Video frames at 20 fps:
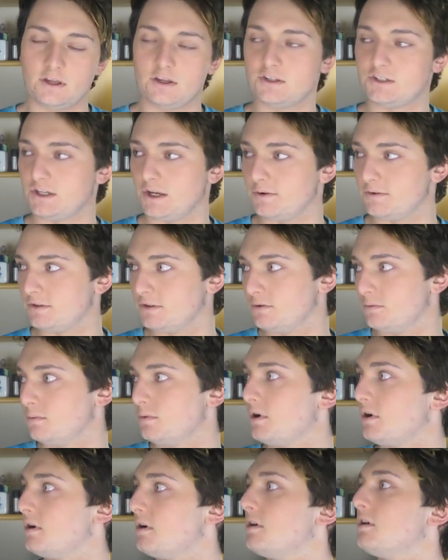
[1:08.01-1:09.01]
share it to the
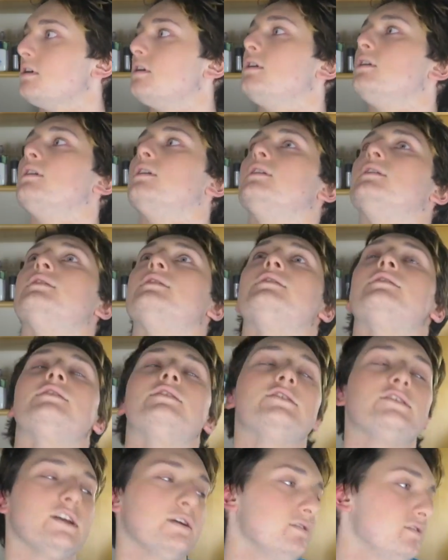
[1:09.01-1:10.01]
world,
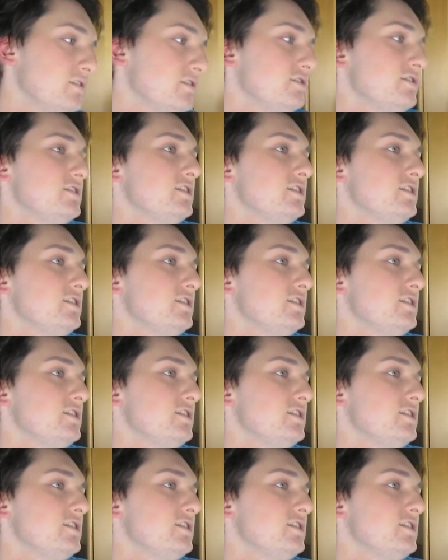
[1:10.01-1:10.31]
share it to the